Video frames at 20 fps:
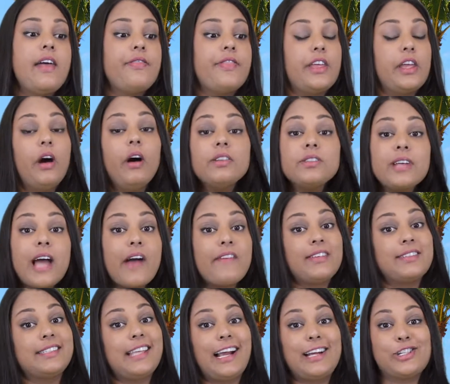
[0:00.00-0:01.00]
They also have
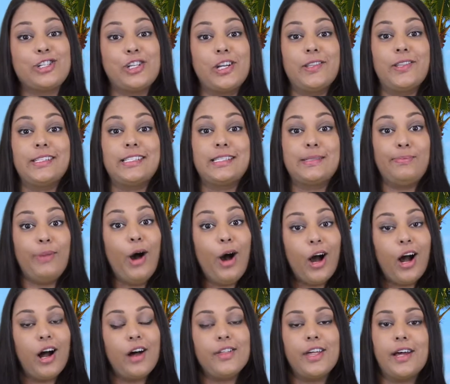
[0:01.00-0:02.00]
a section in the
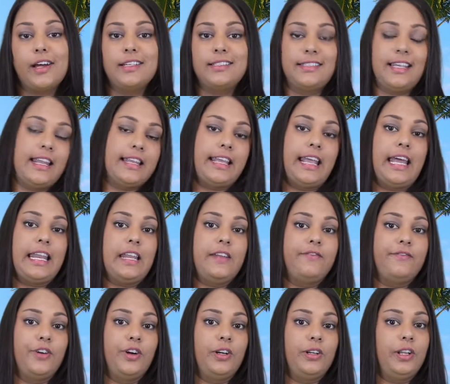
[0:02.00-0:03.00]
spa that is dedicated
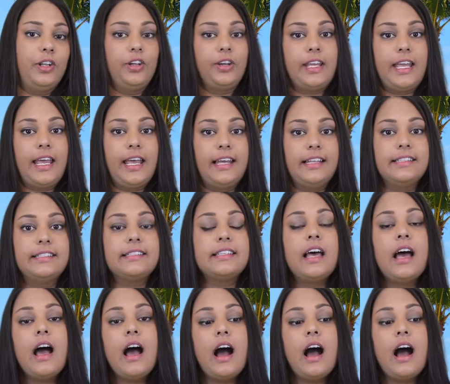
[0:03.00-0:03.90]
for little kids.